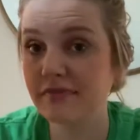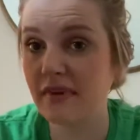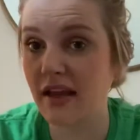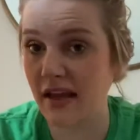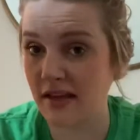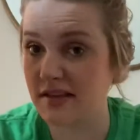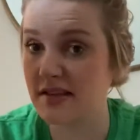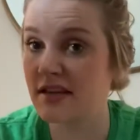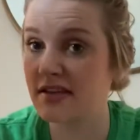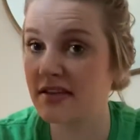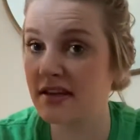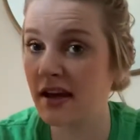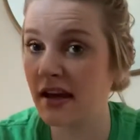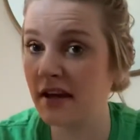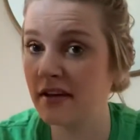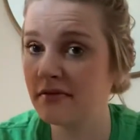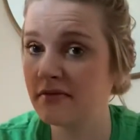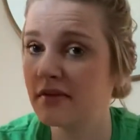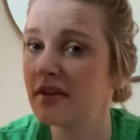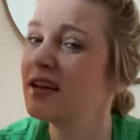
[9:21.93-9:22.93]
as they
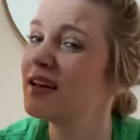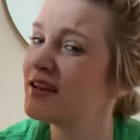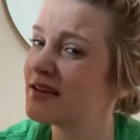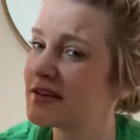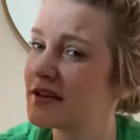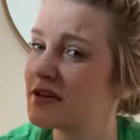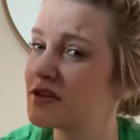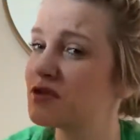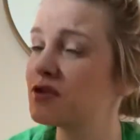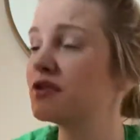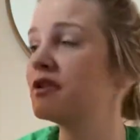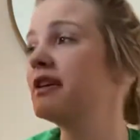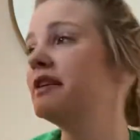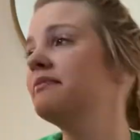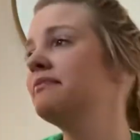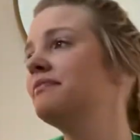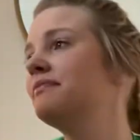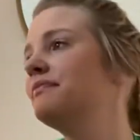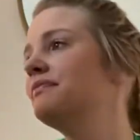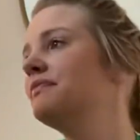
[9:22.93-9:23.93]
say, is history.
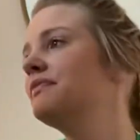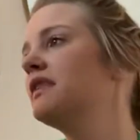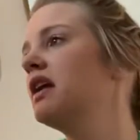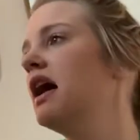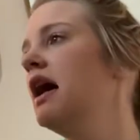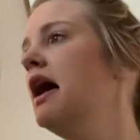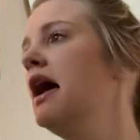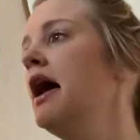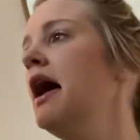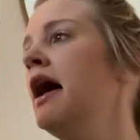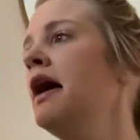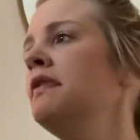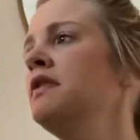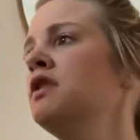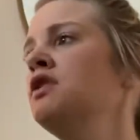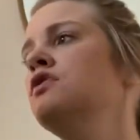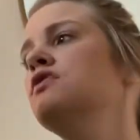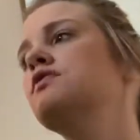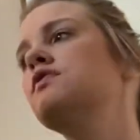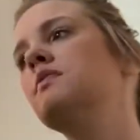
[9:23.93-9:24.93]
And the
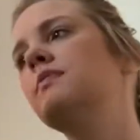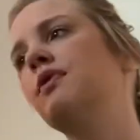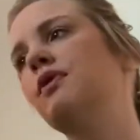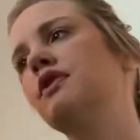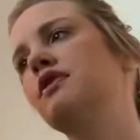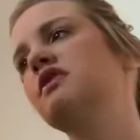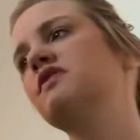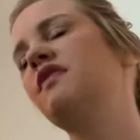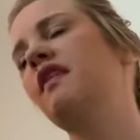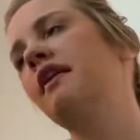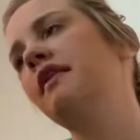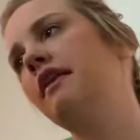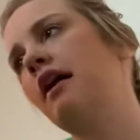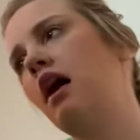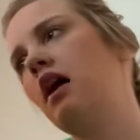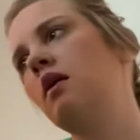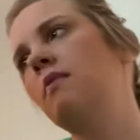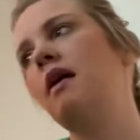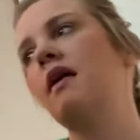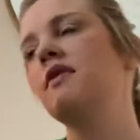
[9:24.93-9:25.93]
news reporters found
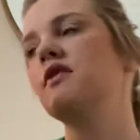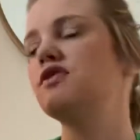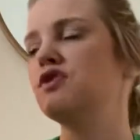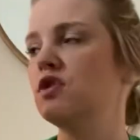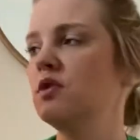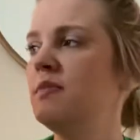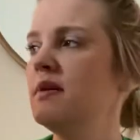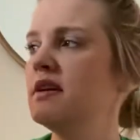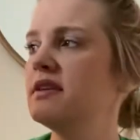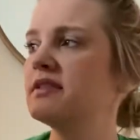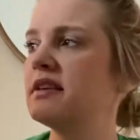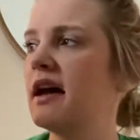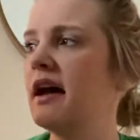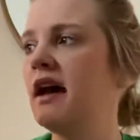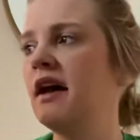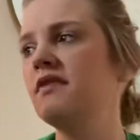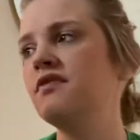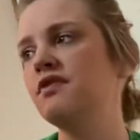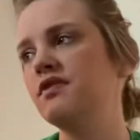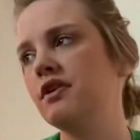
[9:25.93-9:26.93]
out about the two pigs I
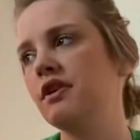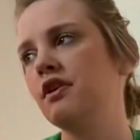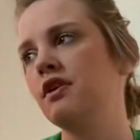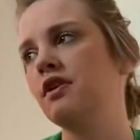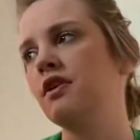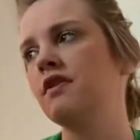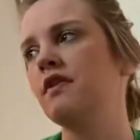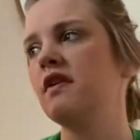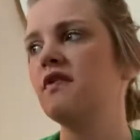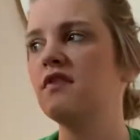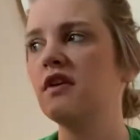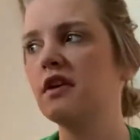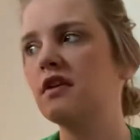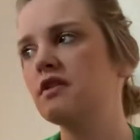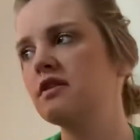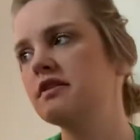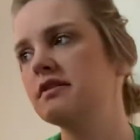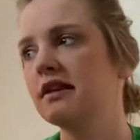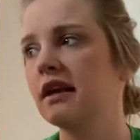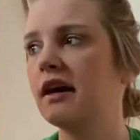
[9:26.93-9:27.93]
had for dinner. They figured
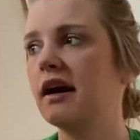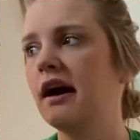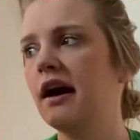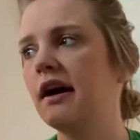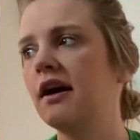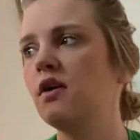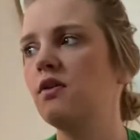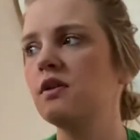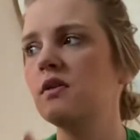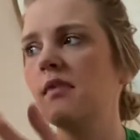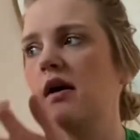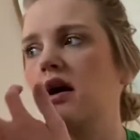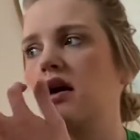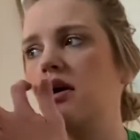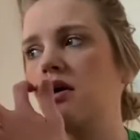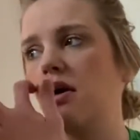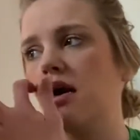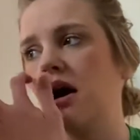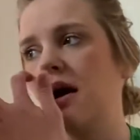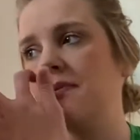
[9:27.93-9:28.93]
a sick guy going to
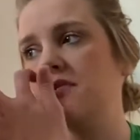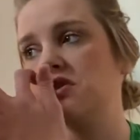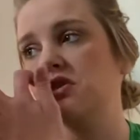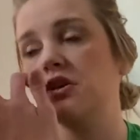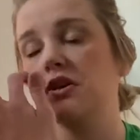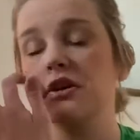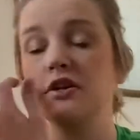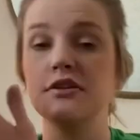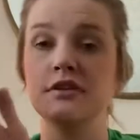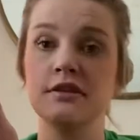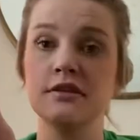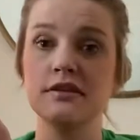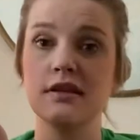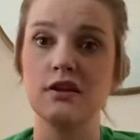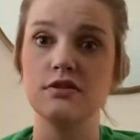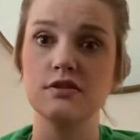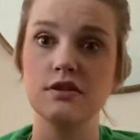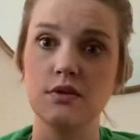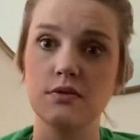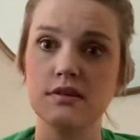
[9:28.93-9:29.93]
borrow a cup of sugar didn't
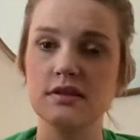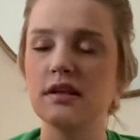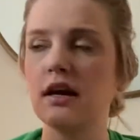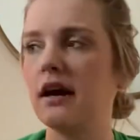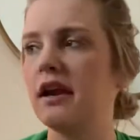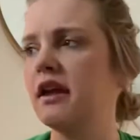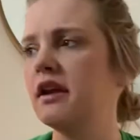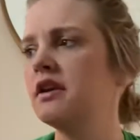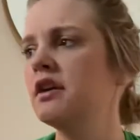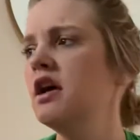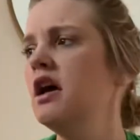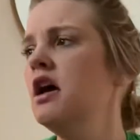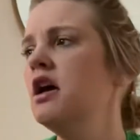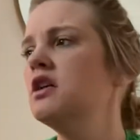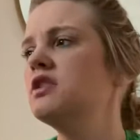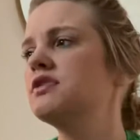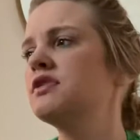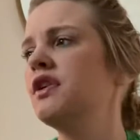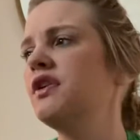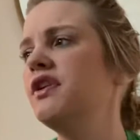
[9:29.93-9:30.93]
sound so exciting.
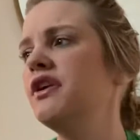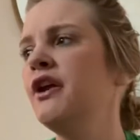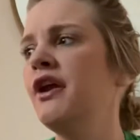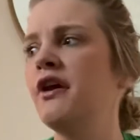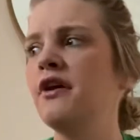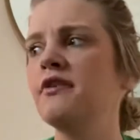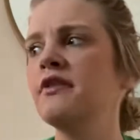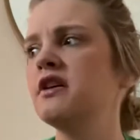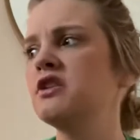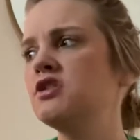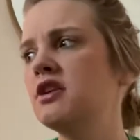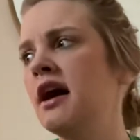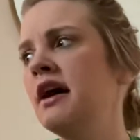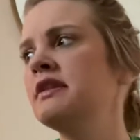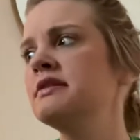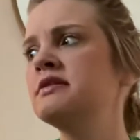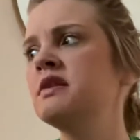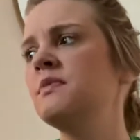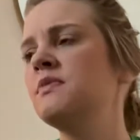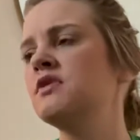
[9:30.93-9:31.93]
So, you know, they
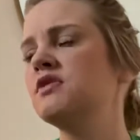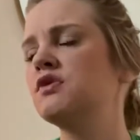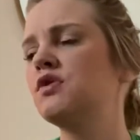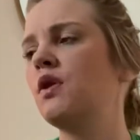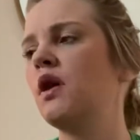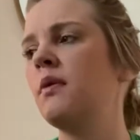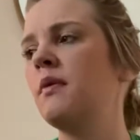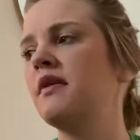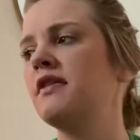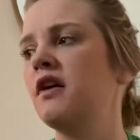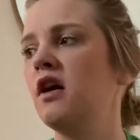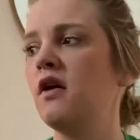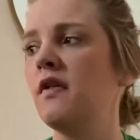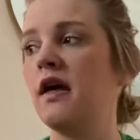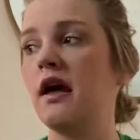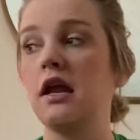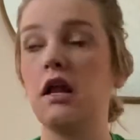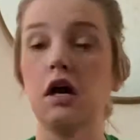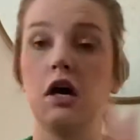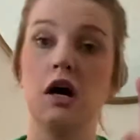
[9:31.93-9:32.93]
jazzed up the story with all
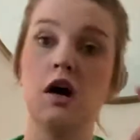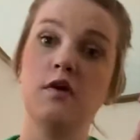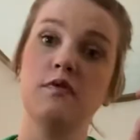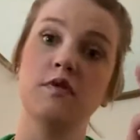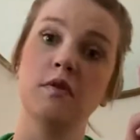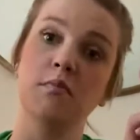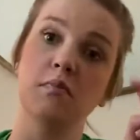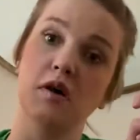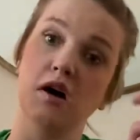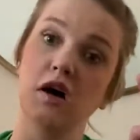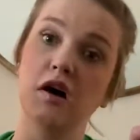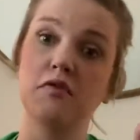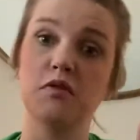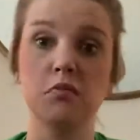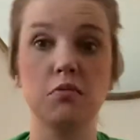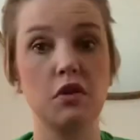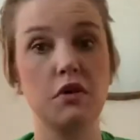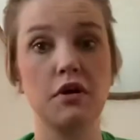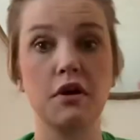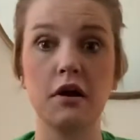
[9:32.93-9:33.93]
that huff and puff and
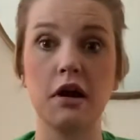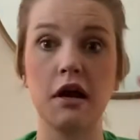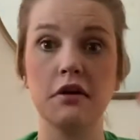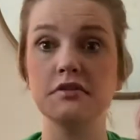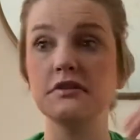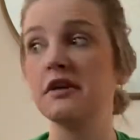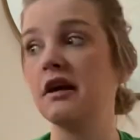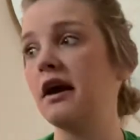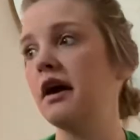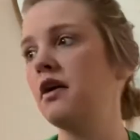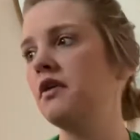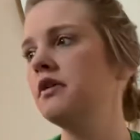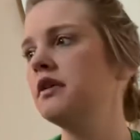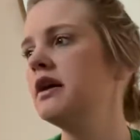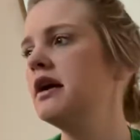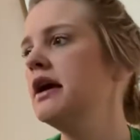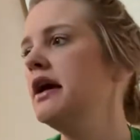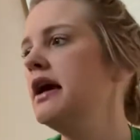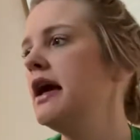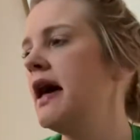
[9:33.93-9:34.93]
blow your house down.
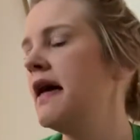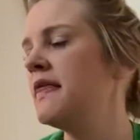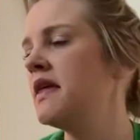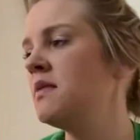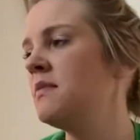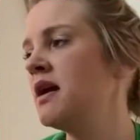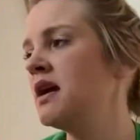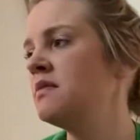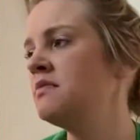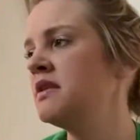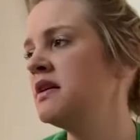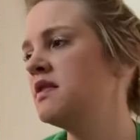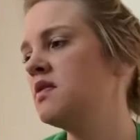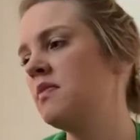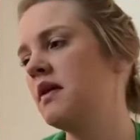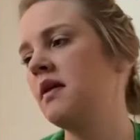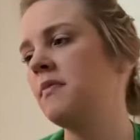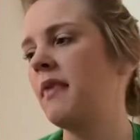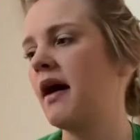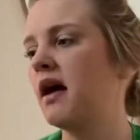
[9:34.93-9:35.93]
And they made me the
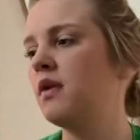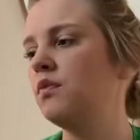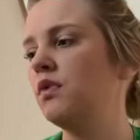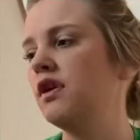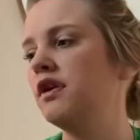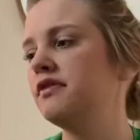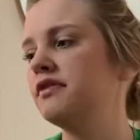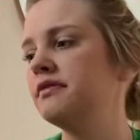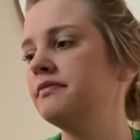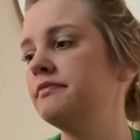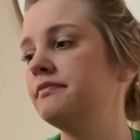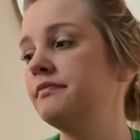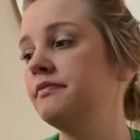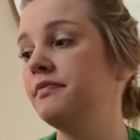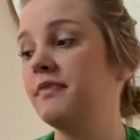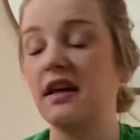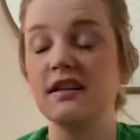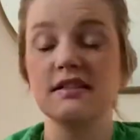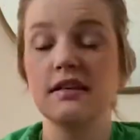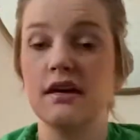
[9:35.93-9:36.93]
big bad wolf.
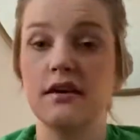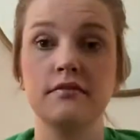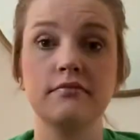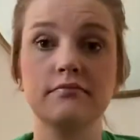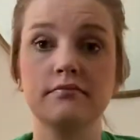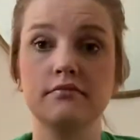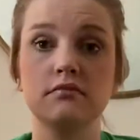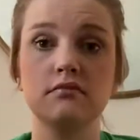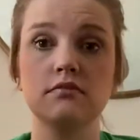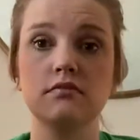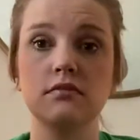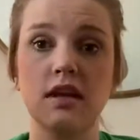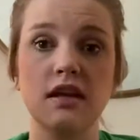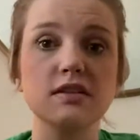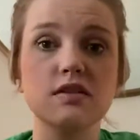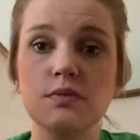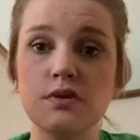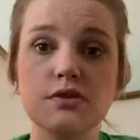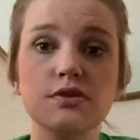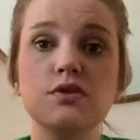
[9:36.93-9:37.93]
That's it.
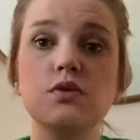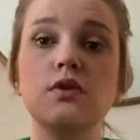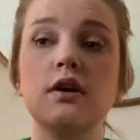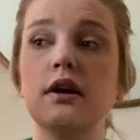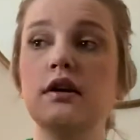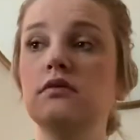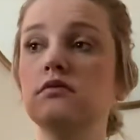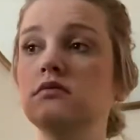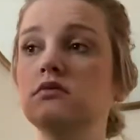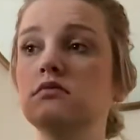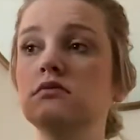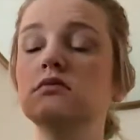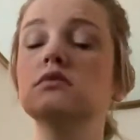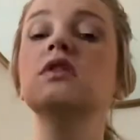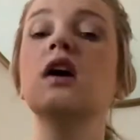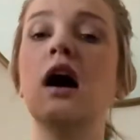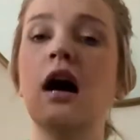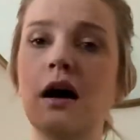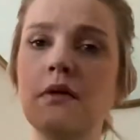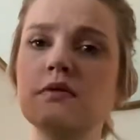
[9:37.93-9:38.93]
That's a real story.
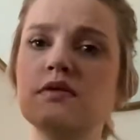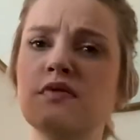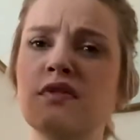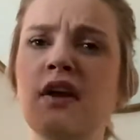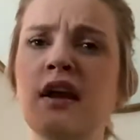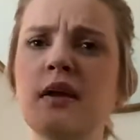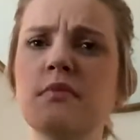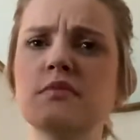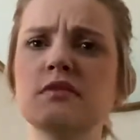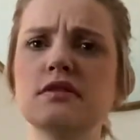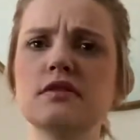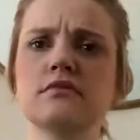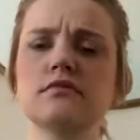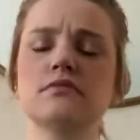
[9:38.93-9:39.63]
I was framed.